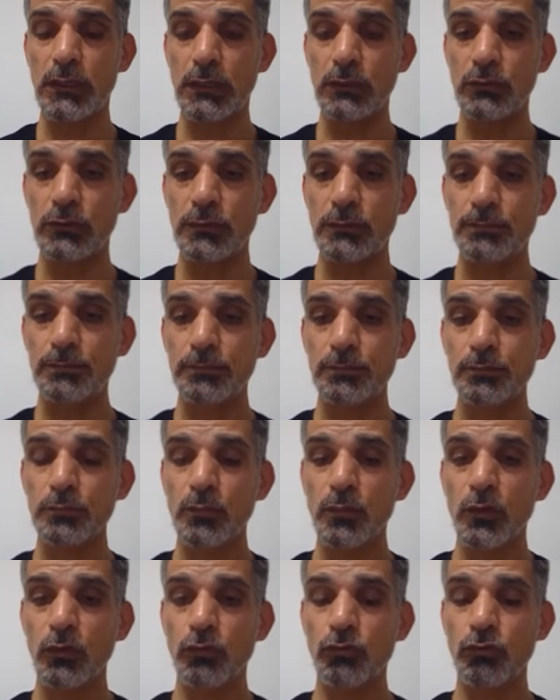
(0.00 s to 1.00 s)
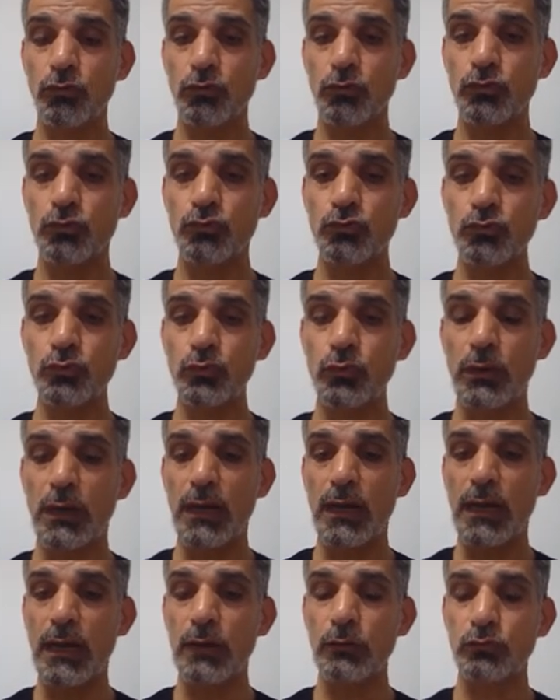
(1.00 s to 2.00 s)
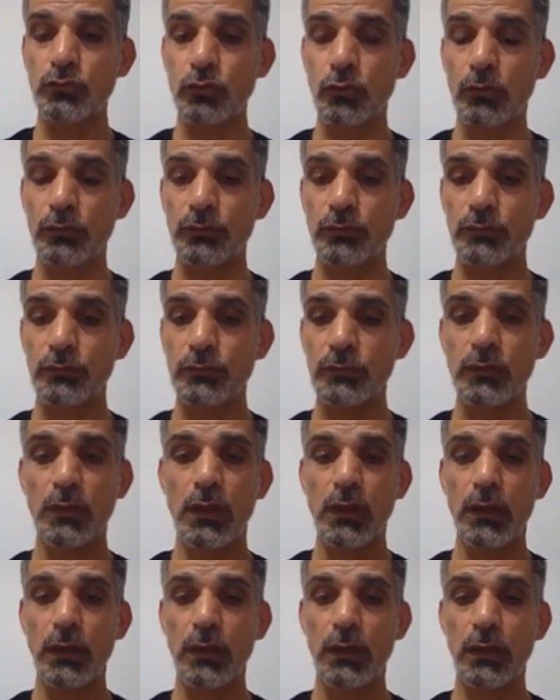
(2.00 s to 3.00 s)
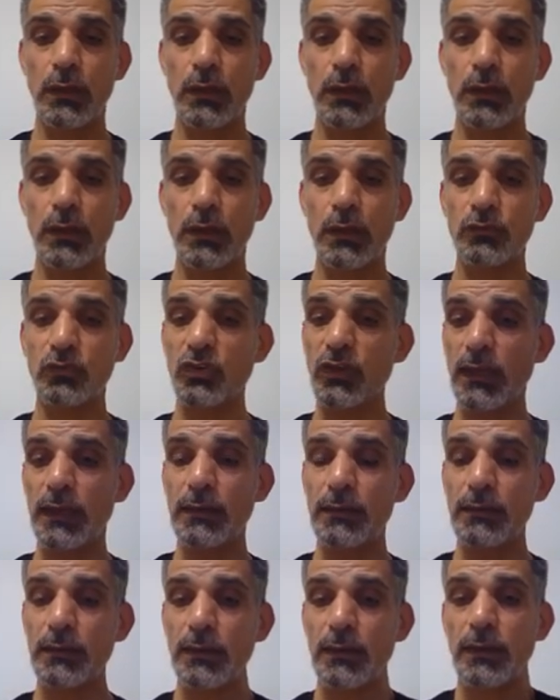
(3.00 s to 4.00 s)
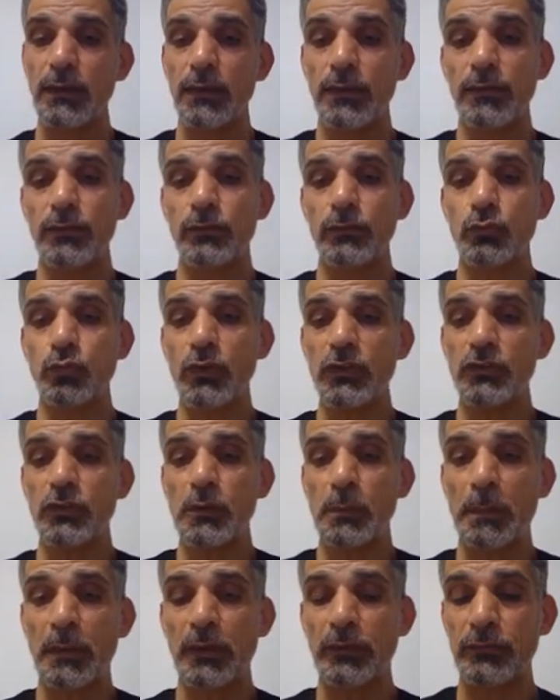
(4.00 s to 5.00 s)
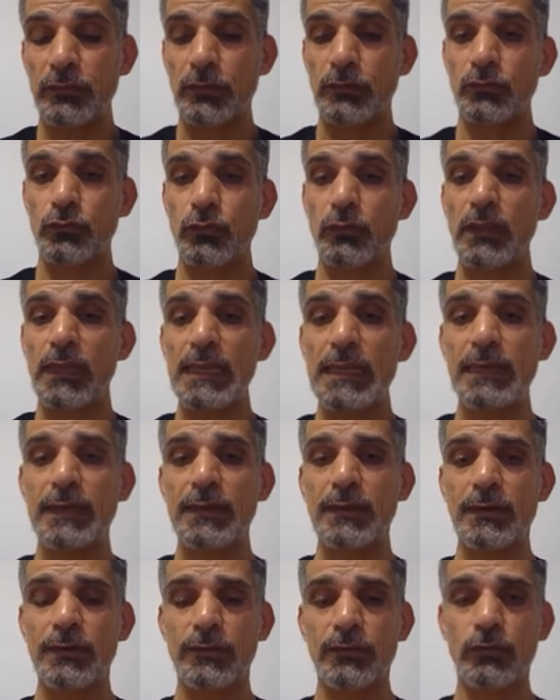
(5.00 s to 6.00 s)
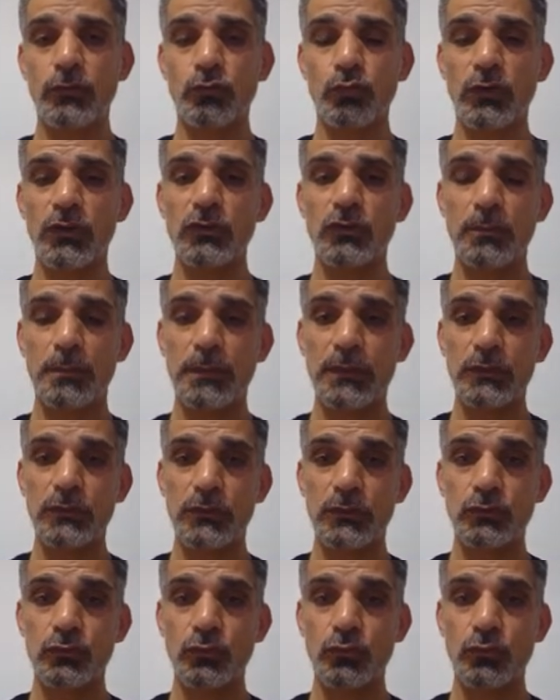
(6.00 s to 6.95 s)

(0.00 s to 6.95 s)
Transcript: it so 2 out of uh, 10 is 20%. So the leak here is 20%.